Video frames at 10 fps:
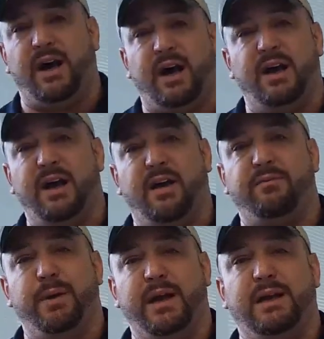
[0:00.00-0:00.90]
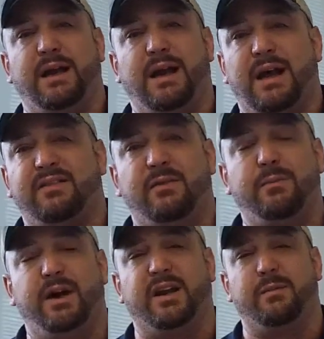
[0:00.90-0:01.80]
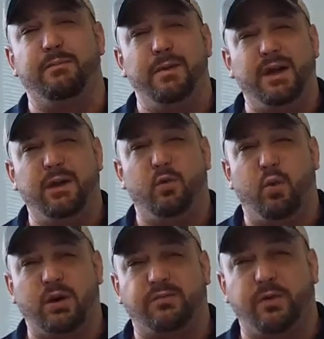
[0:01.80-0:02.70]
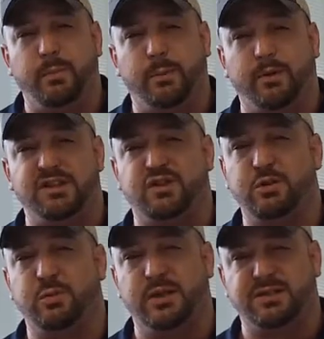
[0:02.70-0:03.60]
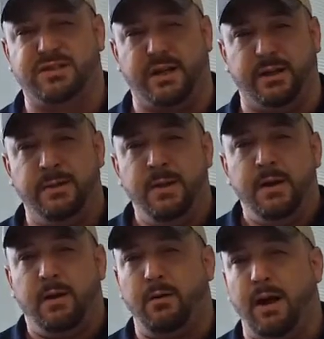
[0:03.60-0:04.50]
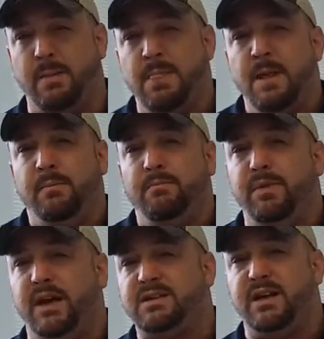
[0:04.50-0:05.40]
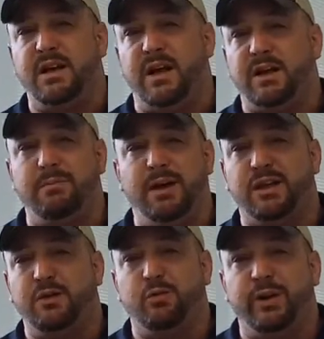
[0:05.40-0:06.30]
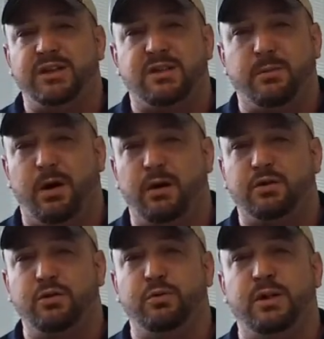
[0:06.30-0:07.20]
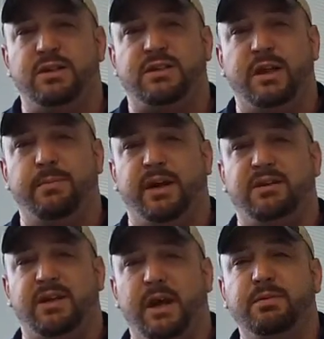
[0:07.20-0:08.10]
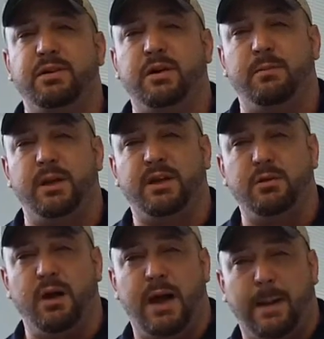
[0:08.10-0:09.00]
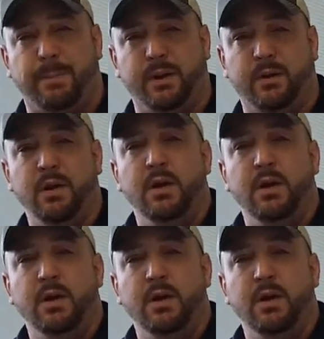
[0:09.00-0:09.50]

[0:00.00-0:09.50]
I have made lots of money and many wonderful memories through real estate, all right? I'm not saying I can make you rich tomorrow through real estate, but I damn sure can make you happier.